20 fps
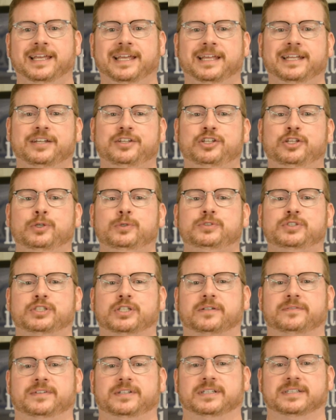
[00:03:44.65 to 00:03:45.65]
In a
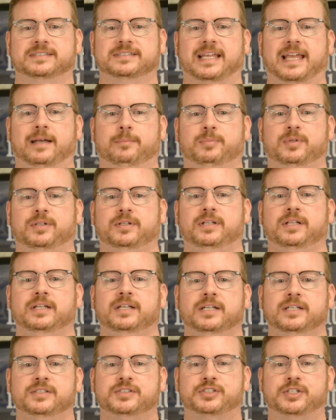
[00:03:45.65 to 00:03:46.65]
two-server example,
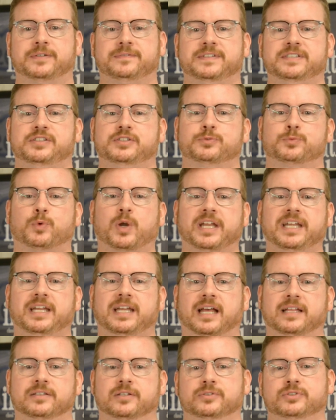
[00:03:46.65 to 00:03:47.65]
services
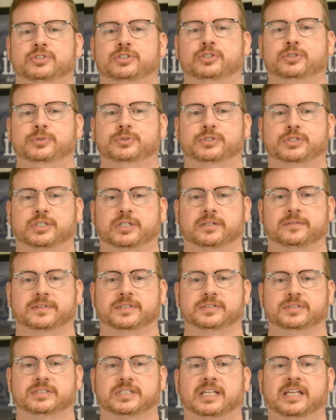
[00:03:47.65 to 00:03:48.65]
running on those two
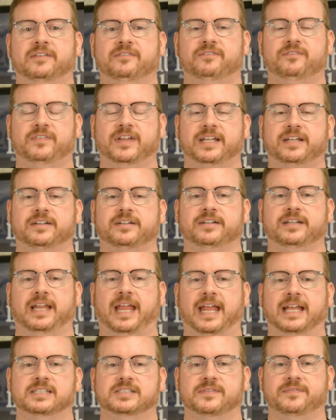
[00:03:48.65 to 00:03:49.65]
servers configured
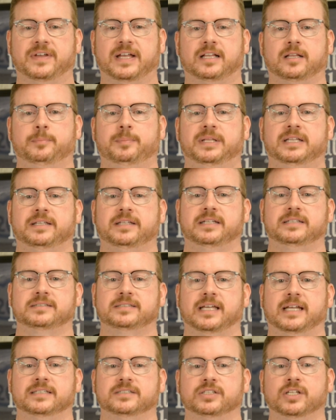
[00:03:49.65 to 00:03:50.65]
as availability
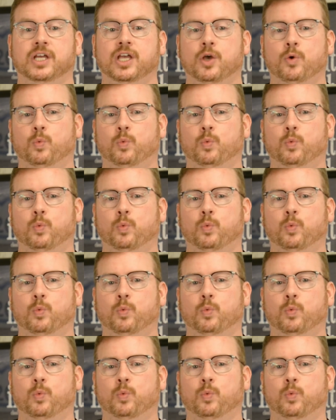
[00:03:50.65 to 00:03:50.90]
sets